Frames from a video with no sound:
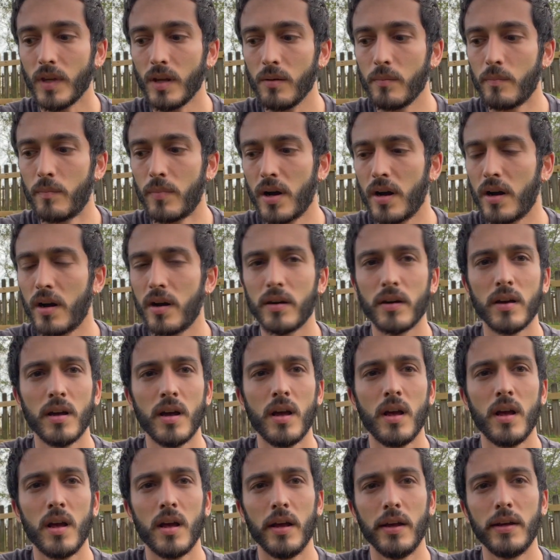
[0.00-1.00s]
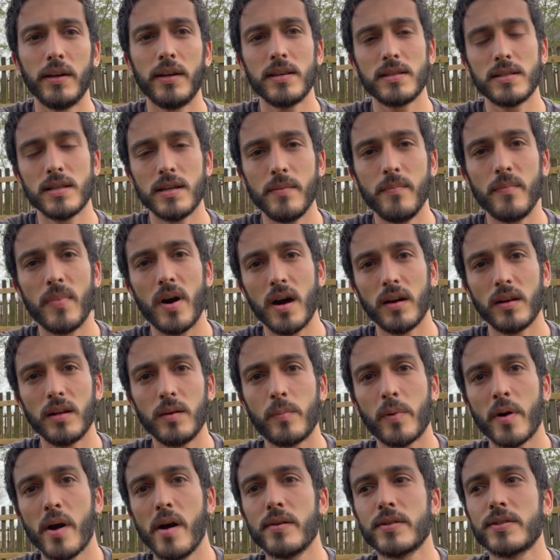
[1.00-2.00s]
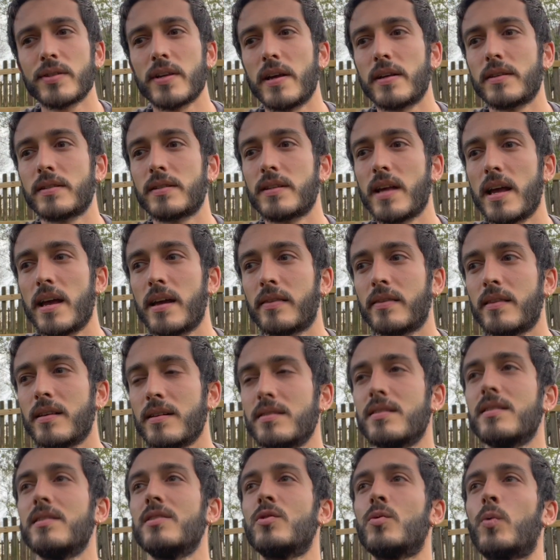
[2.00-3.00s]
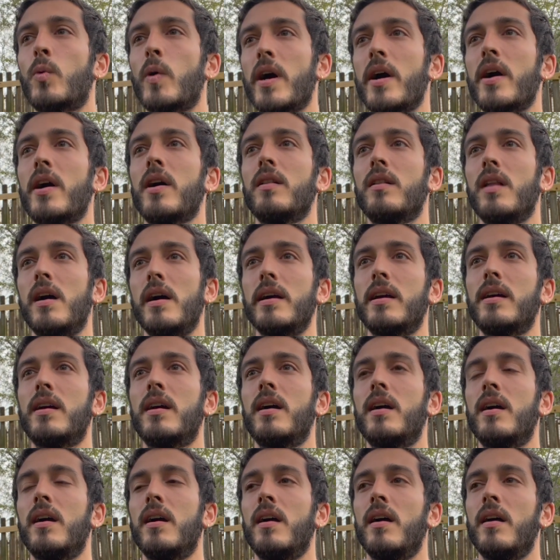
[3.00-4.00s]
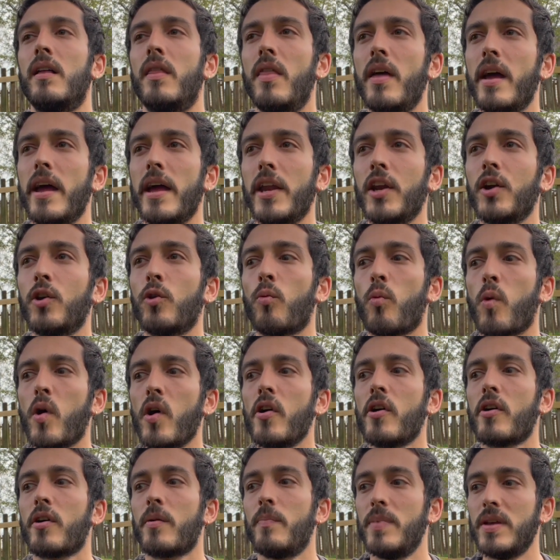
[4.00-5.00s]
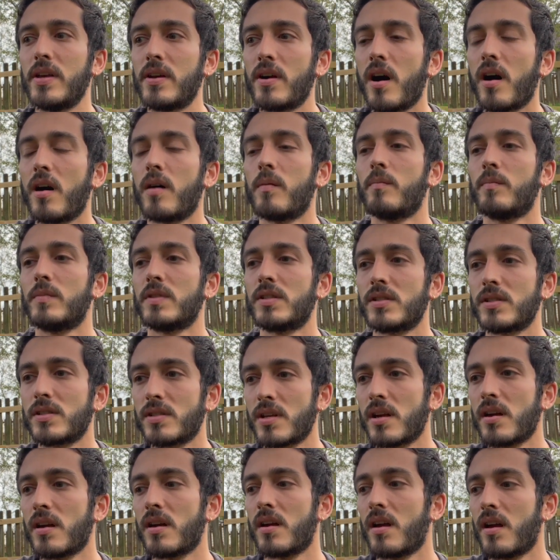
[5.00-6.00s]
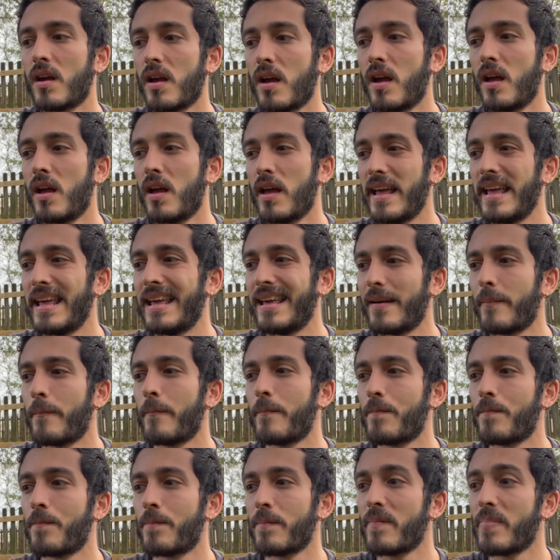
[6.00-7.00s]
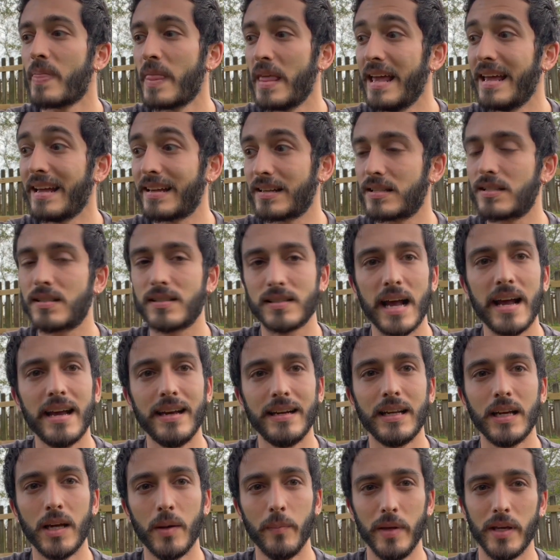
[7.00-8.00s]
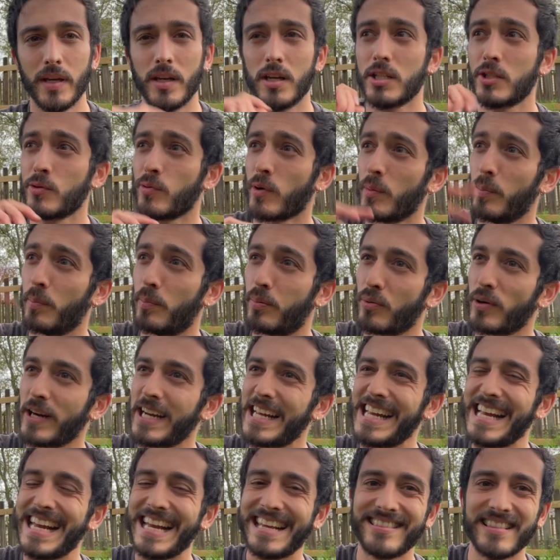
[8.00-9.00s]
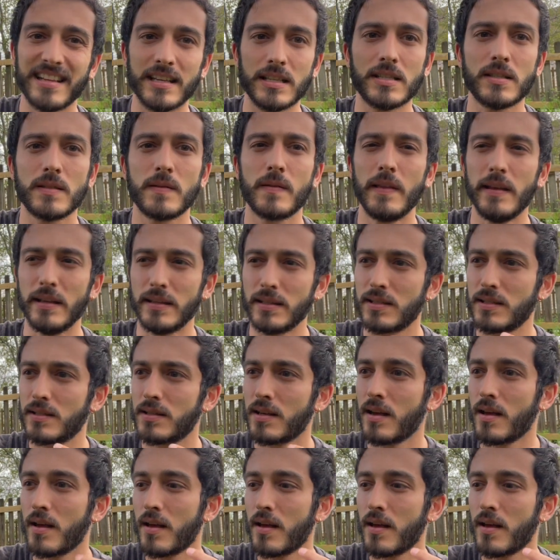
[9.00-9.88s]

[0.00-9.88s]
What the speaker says: but it is an embodied process, and this is where like the inner work becomes exciting, because we're bringing in this